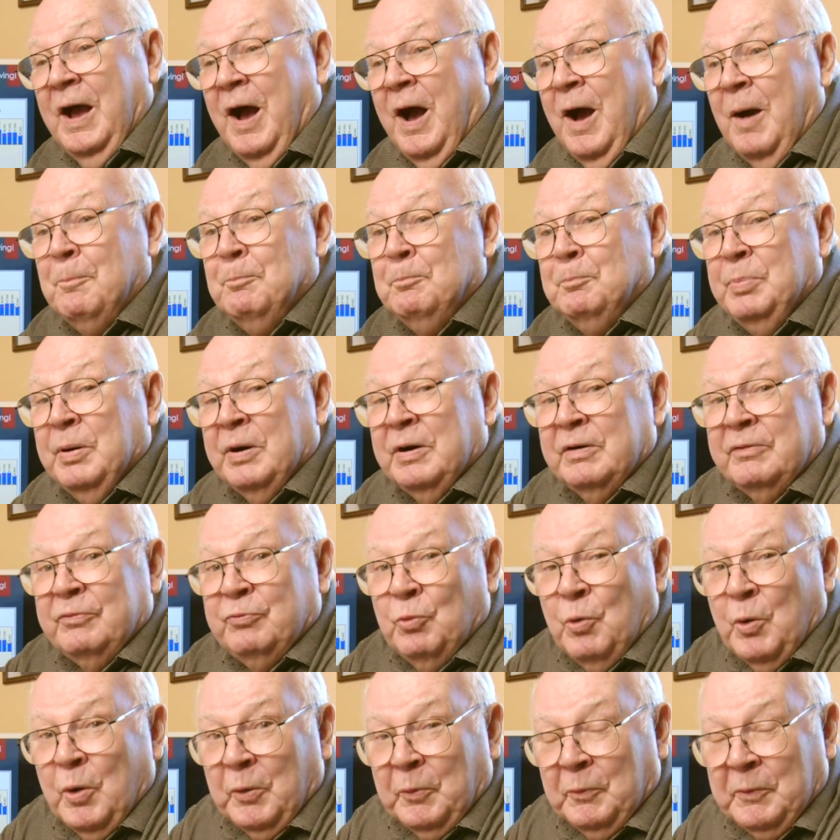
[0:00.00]
above
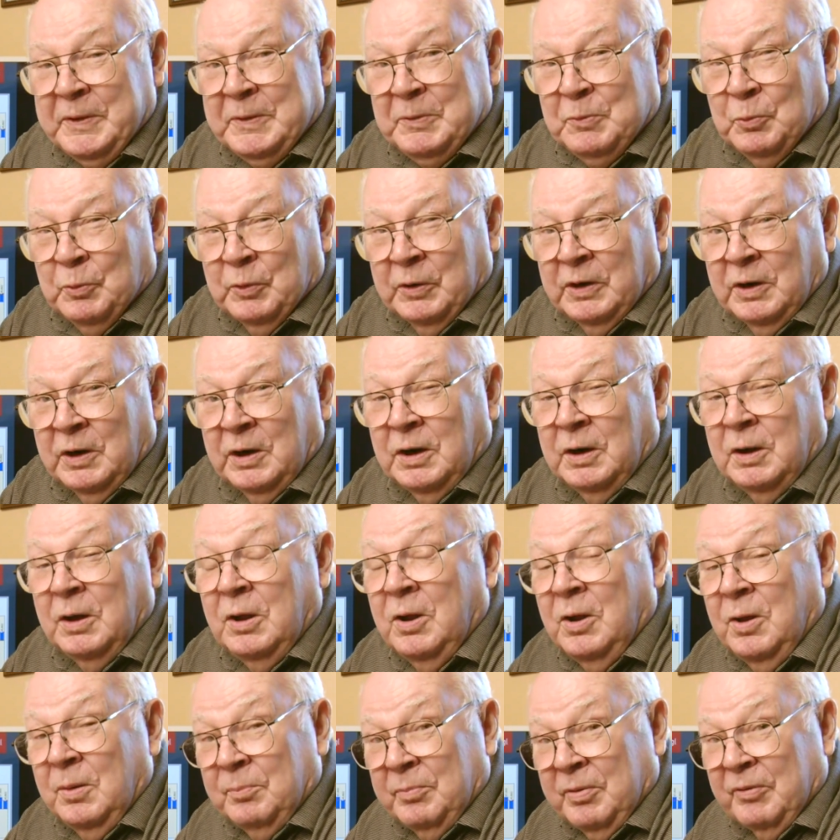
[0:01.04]
where we were
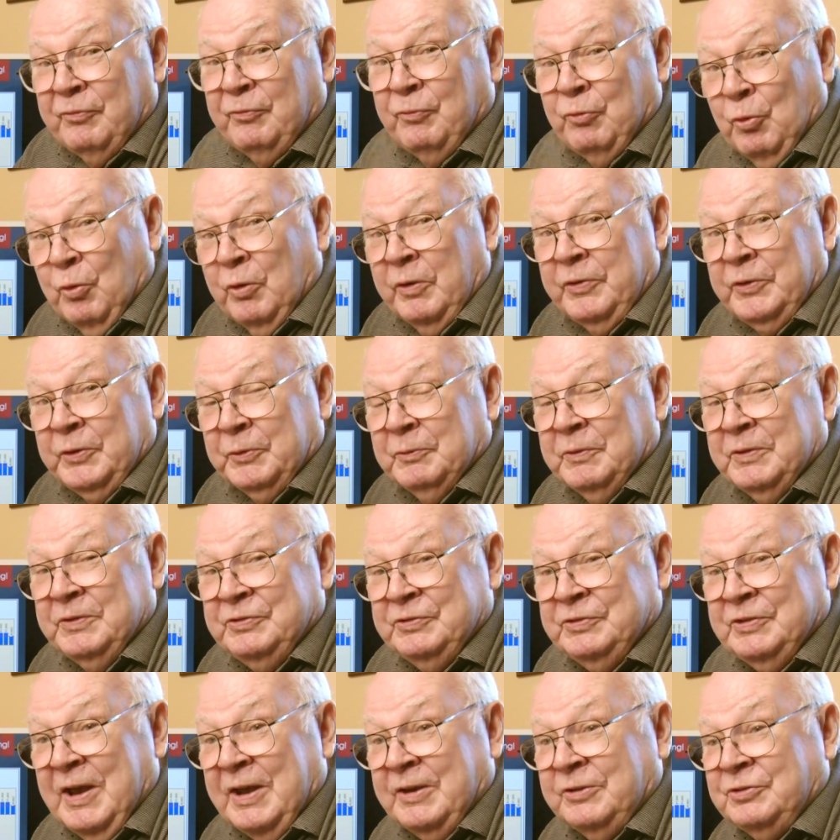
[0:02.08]
before the
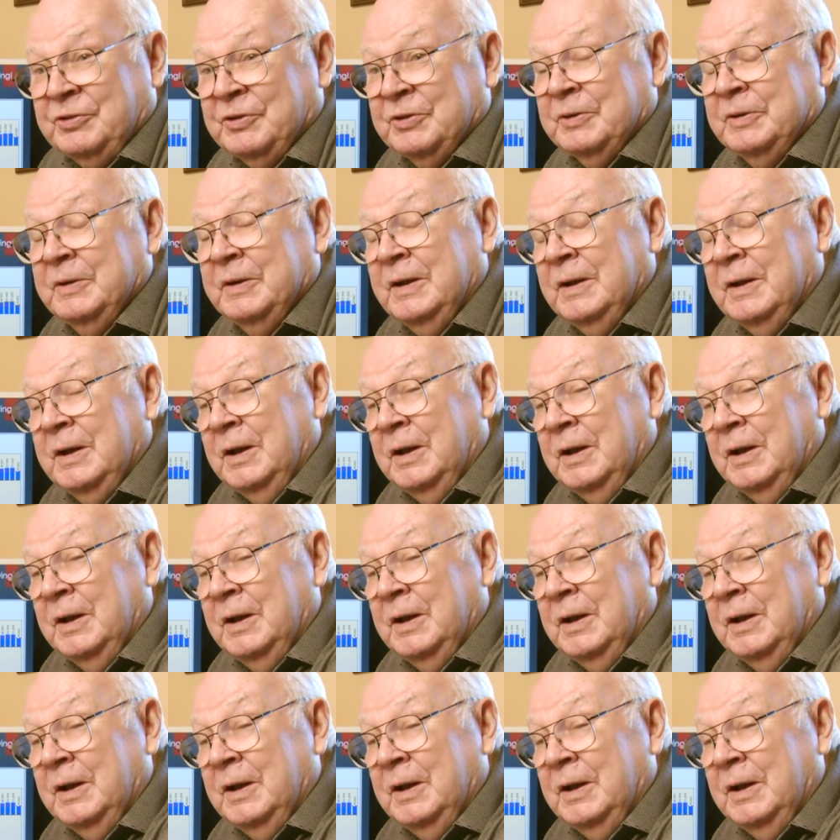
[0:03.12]
recession